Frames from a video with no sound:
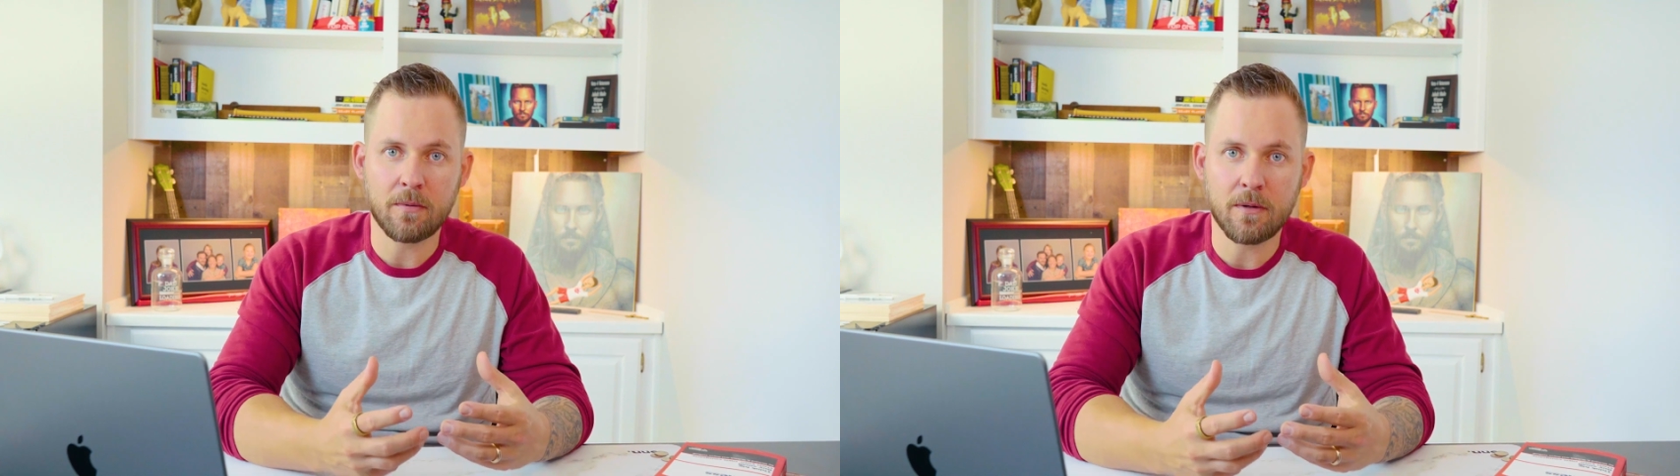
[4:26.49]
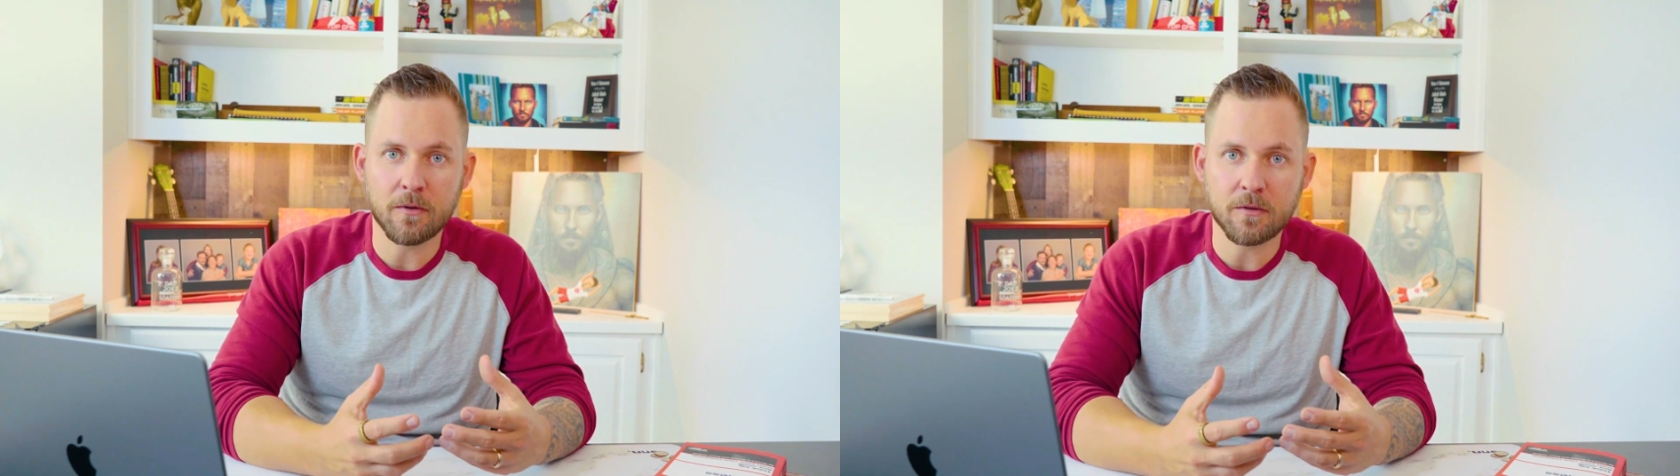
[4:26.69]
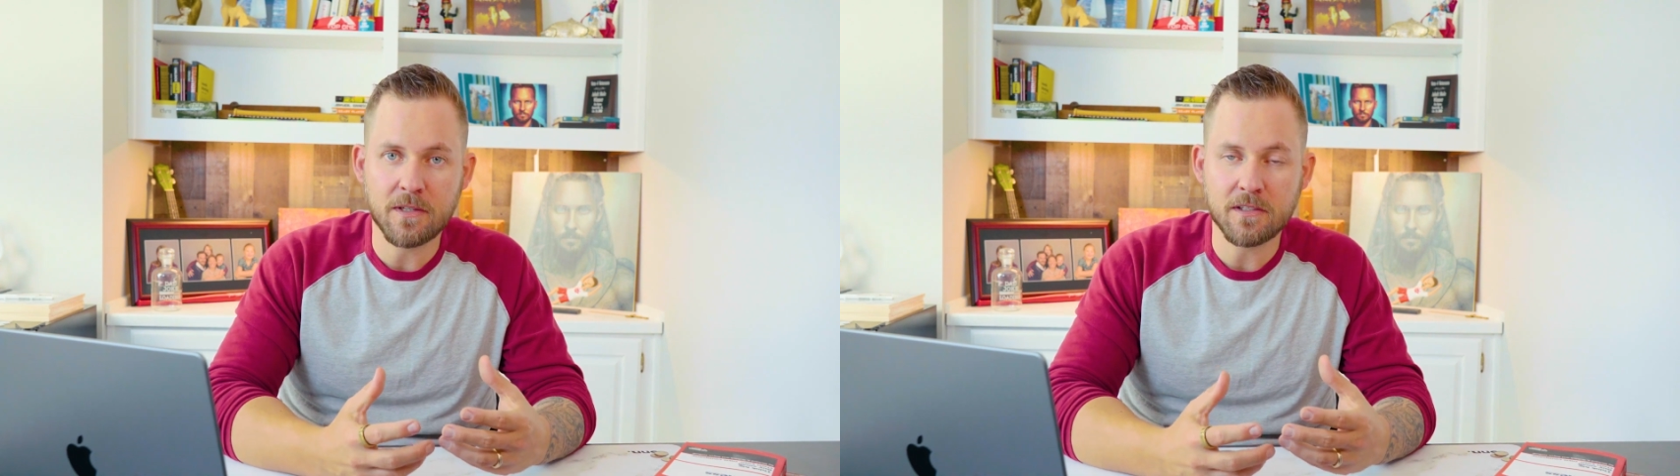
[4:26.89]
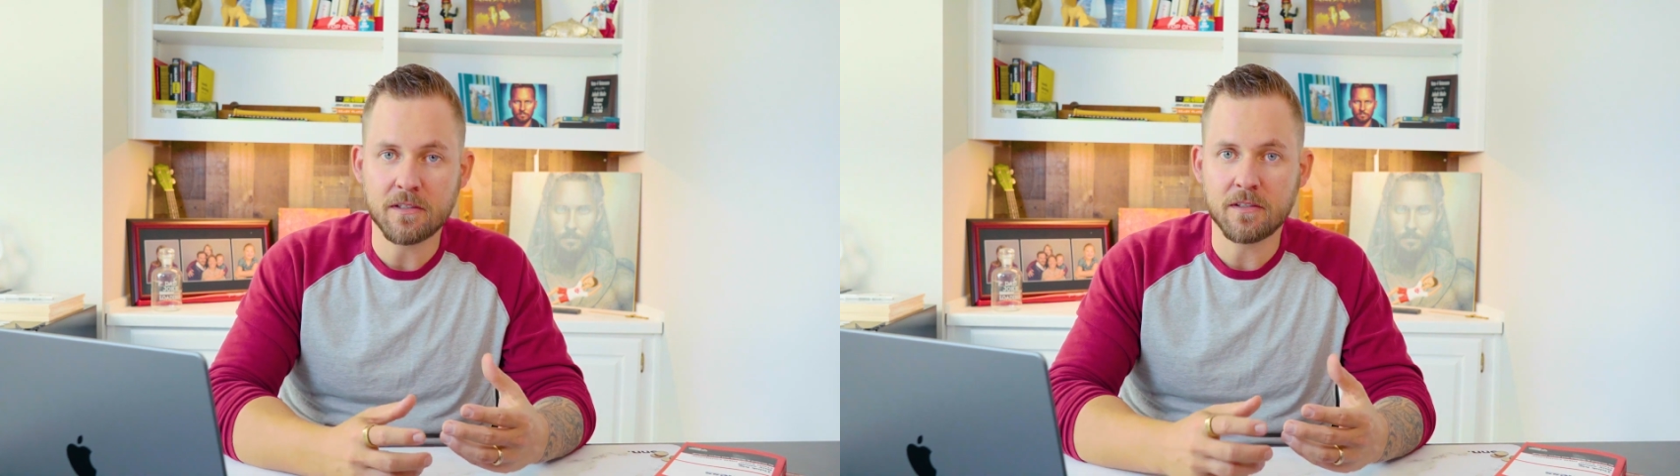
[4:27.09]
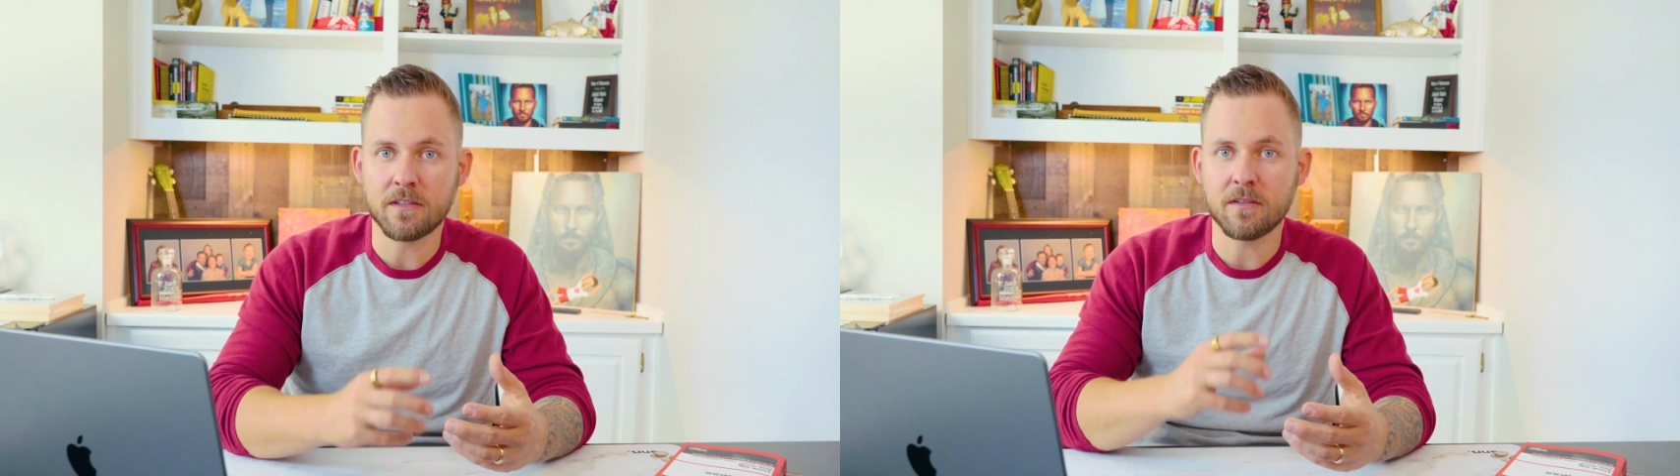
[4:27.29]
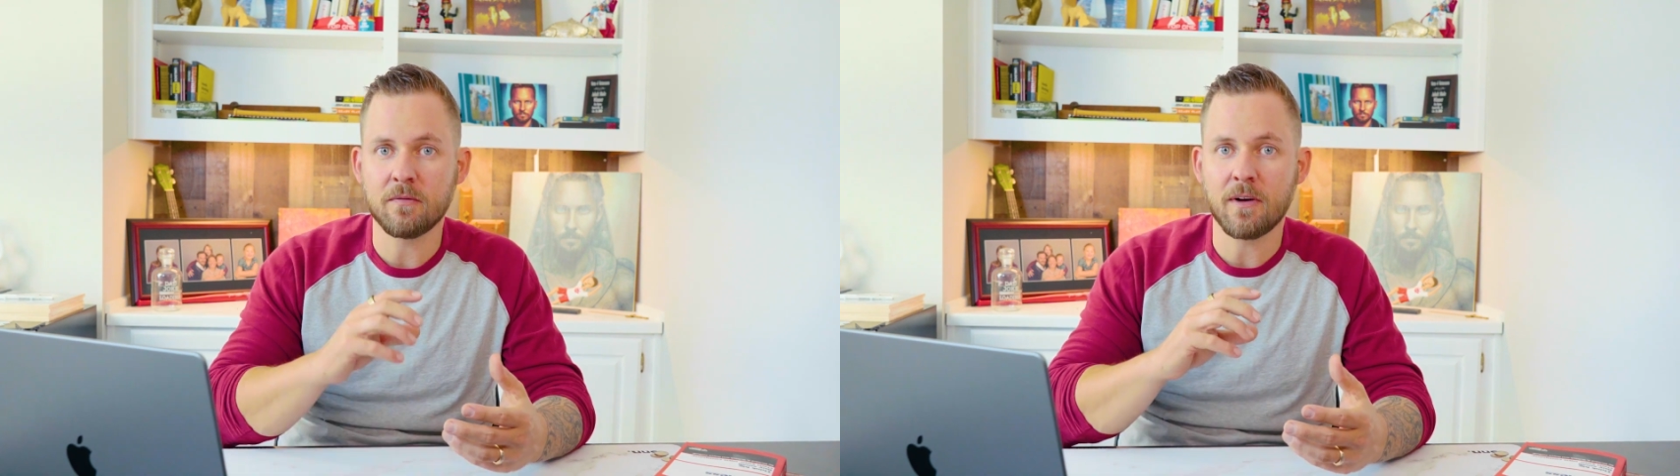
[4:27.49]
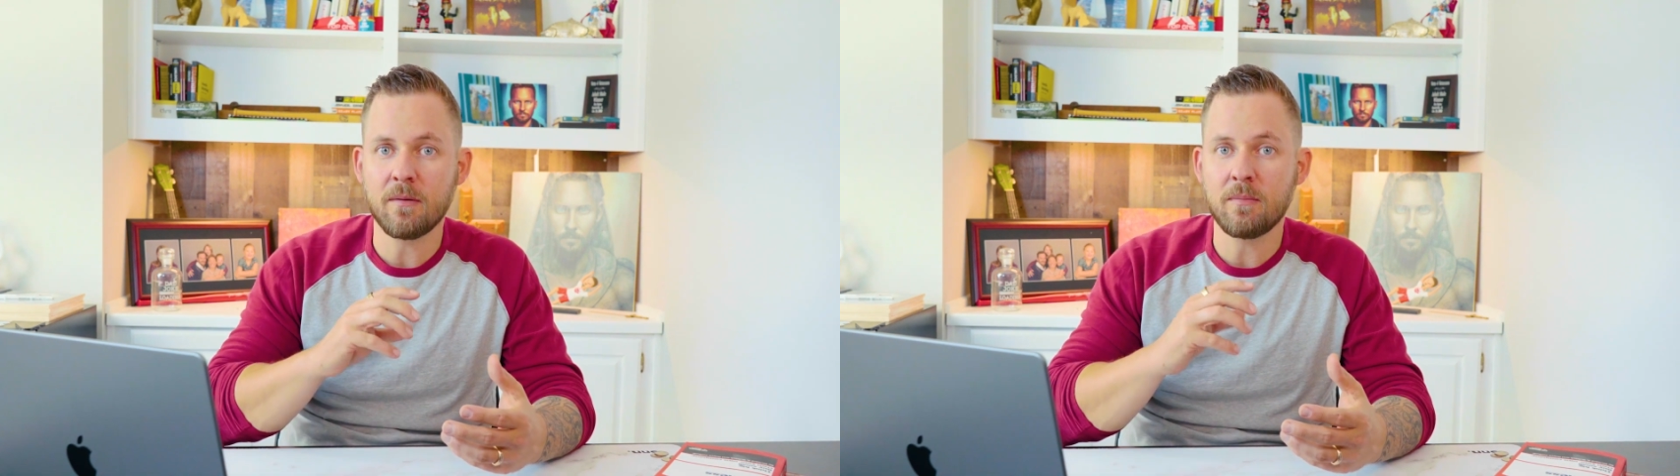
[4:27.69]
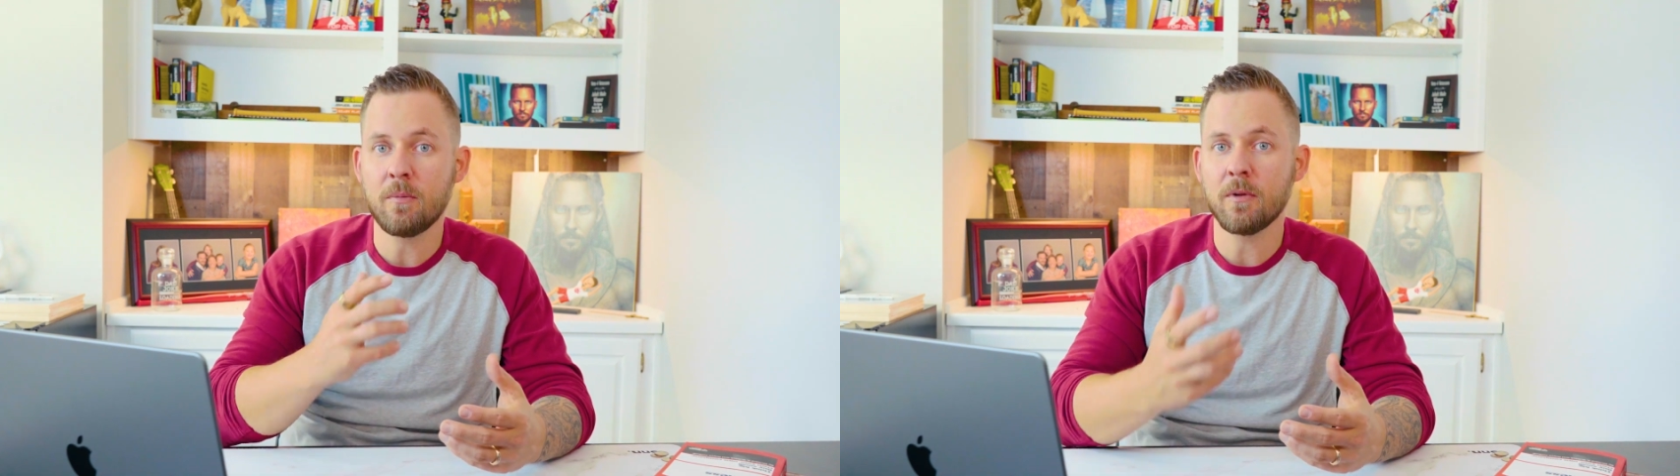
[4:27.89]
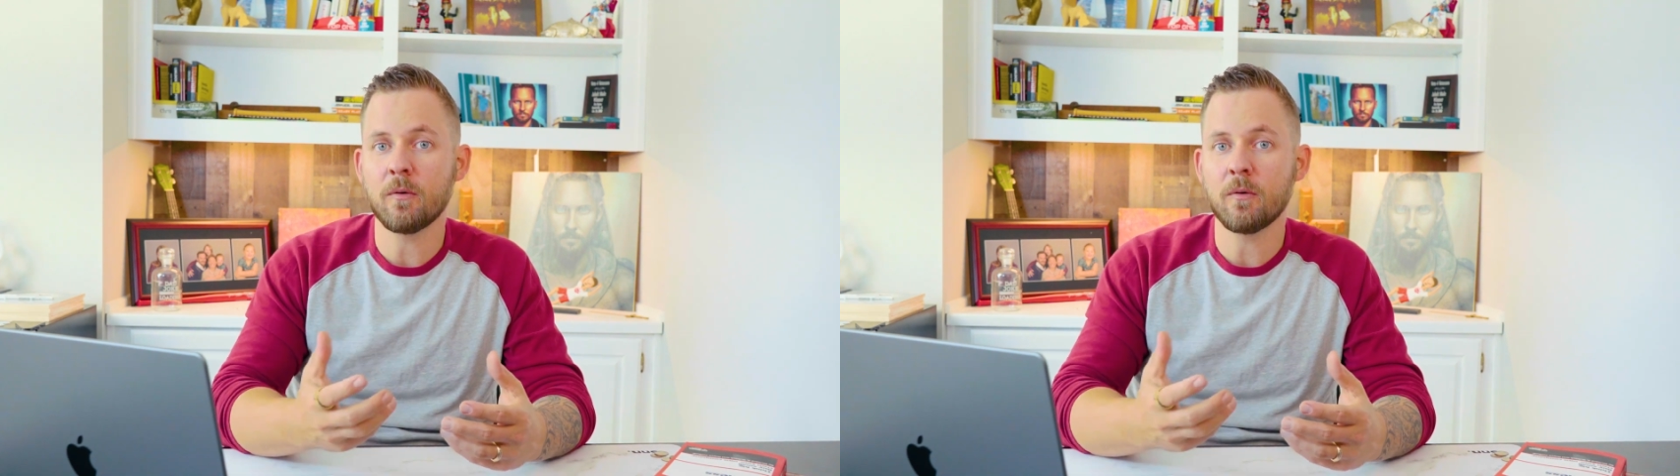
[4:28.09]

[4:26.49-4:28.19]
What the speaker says: people's businesses and find people